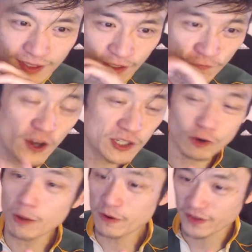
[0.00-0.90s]
First
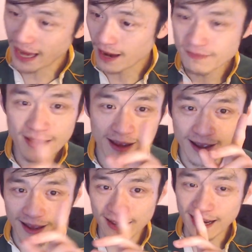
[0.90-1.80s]
scrum of the game.
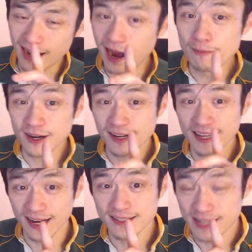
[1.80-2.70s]
I'm going to get
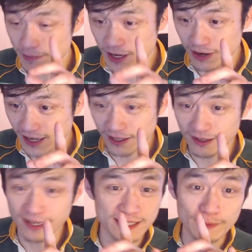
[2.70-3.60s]
his name correctly, okay?
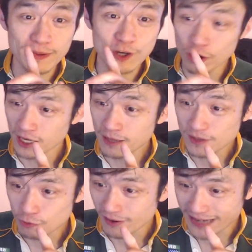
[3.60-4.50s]
Because I've been calling him the
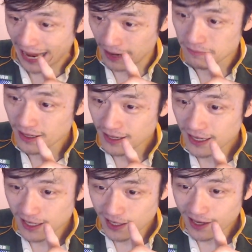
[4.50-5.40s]
wrong name.
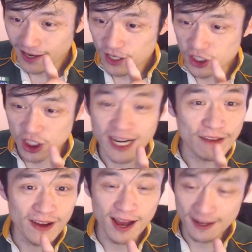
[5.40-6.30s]

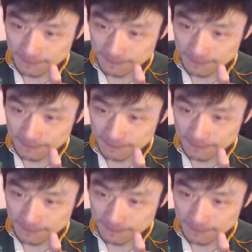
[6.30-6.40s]
Trevor